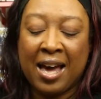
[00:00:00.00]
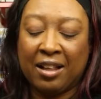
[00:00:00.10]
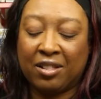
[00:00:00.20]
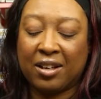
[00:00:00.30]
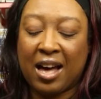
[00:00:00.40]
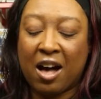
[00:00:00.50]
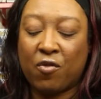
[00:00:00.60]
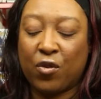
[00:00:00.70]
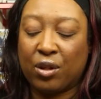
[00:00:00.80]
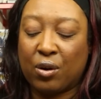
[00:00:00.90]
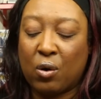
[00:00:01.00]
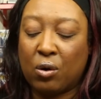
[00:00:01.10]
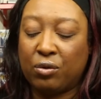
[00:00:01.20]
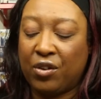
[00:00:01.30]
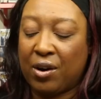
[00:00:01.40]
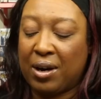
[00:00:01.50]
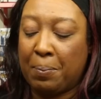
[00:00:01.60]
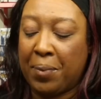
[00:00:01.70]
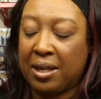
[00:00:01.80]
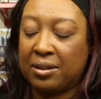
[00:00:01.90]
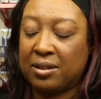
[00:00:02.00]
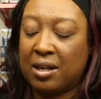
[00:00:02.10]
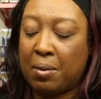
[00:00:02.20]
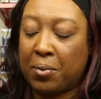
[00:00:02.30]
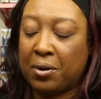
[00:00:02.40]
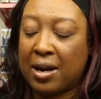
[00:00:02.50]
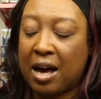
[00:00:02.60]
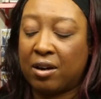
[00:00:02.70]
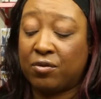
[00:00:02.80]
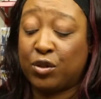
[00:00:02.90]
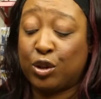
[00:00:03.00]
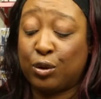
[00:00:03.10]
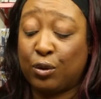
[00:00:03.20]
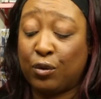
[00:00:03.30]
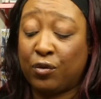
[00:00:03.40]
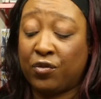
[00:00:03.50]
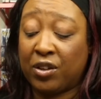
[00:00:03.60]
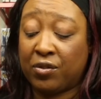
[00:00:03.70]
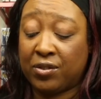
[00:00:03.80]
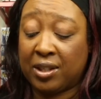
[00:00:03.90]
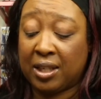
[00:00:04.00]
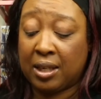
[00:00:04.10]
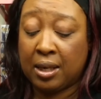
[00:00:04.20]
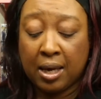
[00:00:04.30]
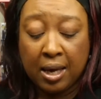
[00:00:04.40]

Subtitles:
And look out for the gold variant pins numbered out of 250.